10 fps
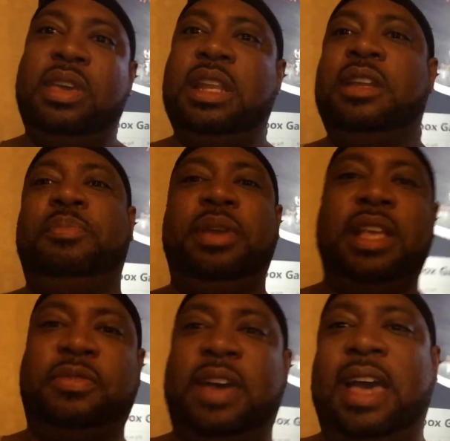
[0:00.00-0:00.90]
And then the
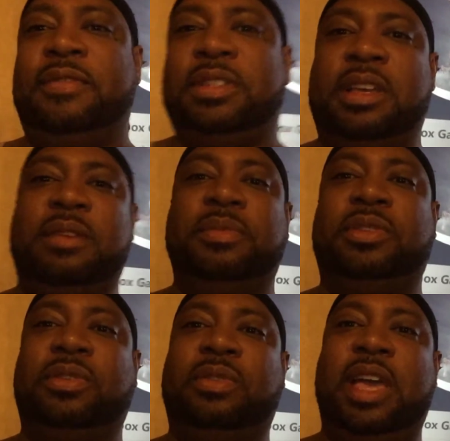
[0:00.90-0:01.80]
PS5 is coming.
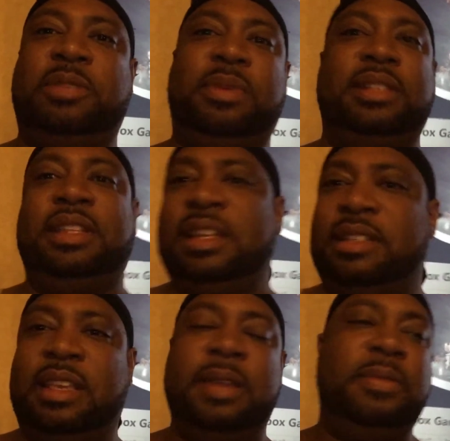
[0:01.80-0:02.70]
So Xbox did
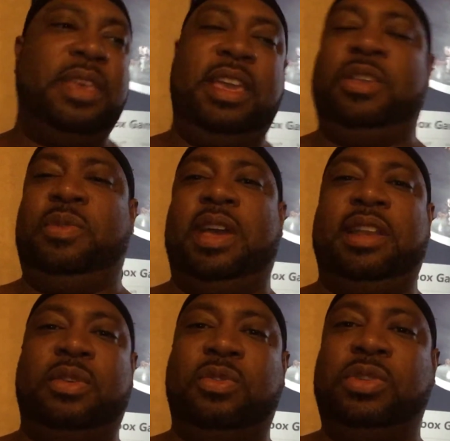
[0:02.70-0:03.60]
the same thing. You
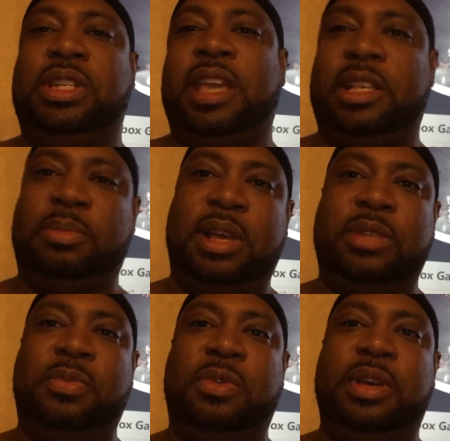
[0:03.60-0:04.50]
got the OG
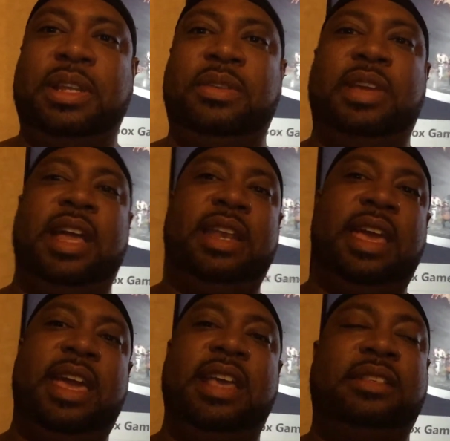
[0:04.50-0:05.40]
Xbox One. You got
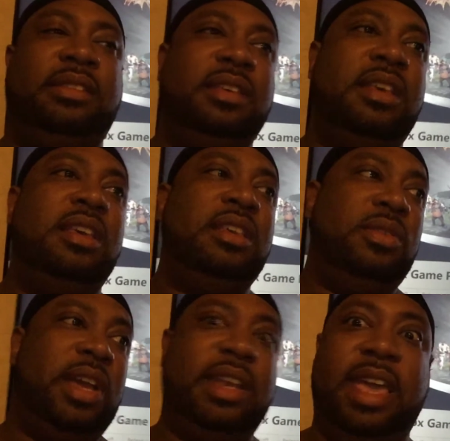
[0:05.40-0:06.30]
the S.
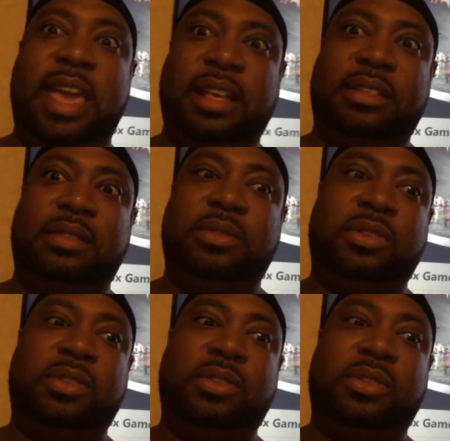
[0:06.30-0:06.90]
You got the X.